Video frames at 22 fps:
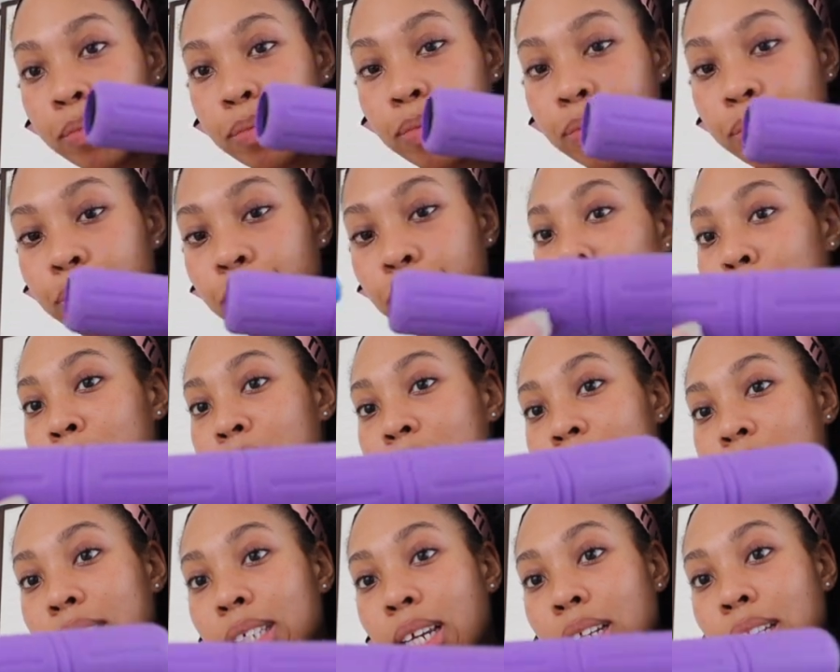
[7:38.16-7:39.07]
It becomes
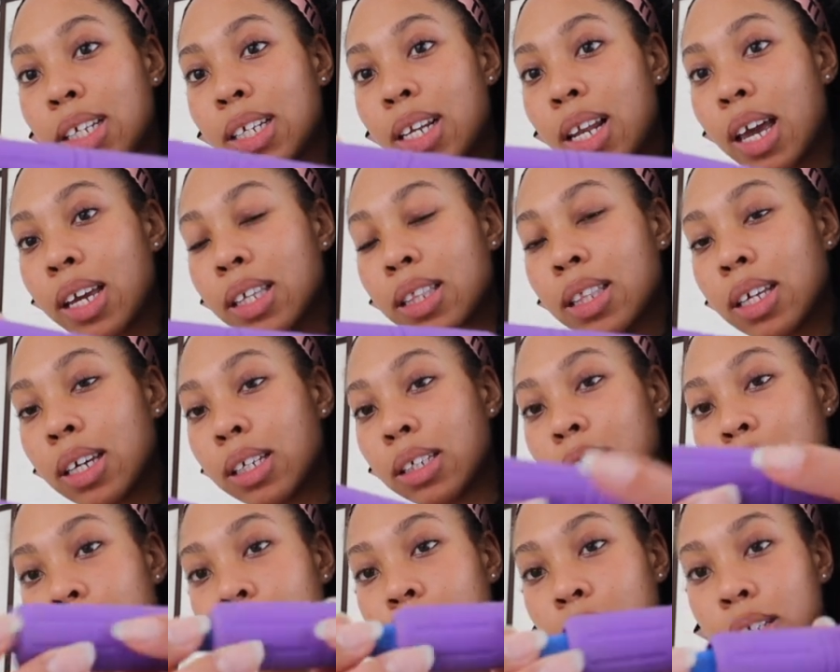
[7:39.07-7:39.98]
extended like
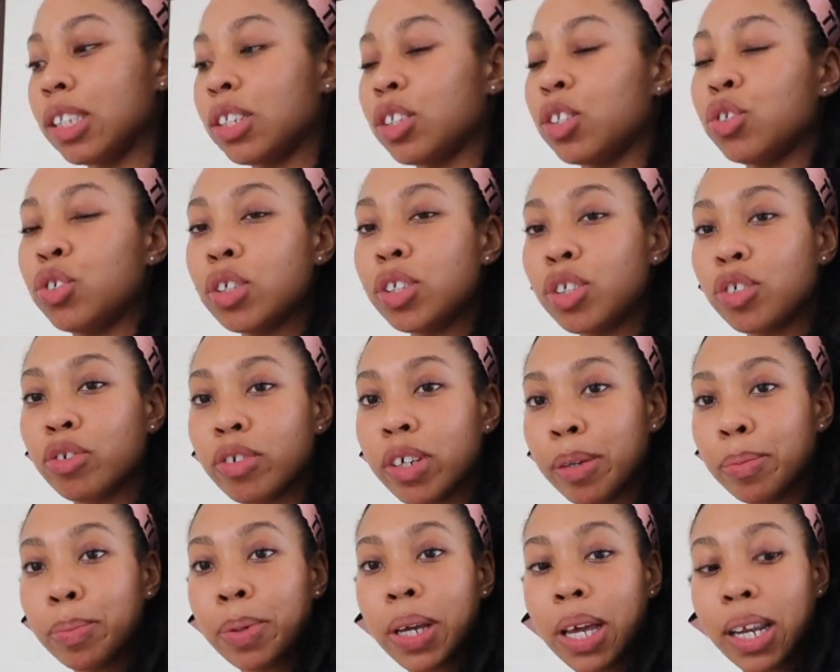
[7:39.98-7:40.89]
this. It's a good
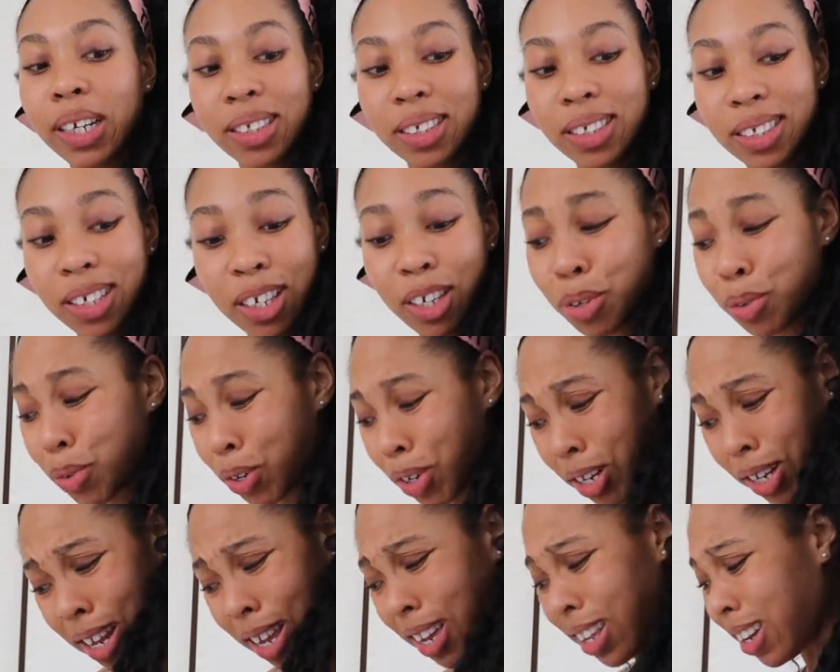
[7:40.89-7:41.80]
grip and it's a cute color.